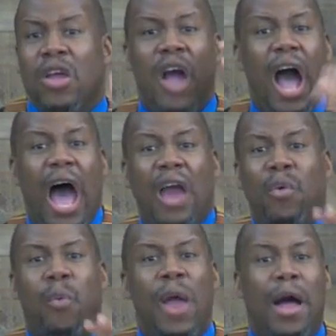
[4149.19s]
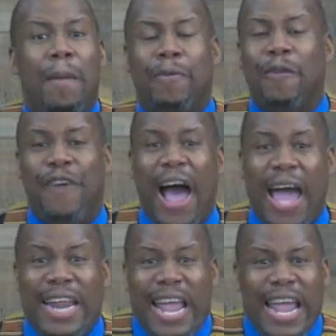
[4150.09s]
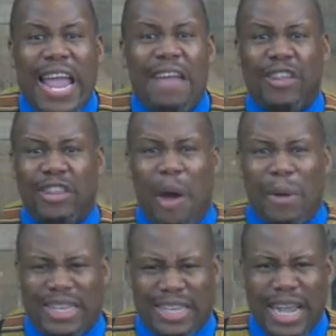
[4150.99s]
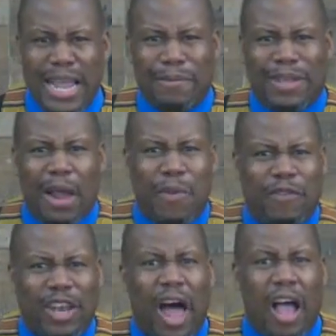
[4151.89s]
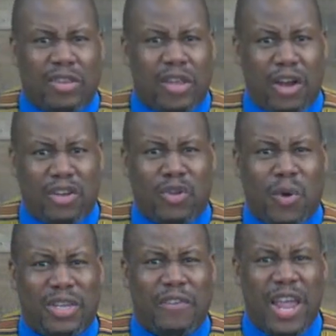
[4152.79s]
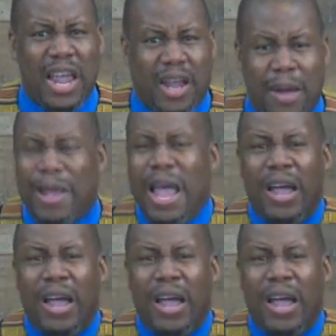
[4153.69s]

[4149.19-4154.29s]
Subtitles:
God will provide, even though it seems like we've lost our source of income.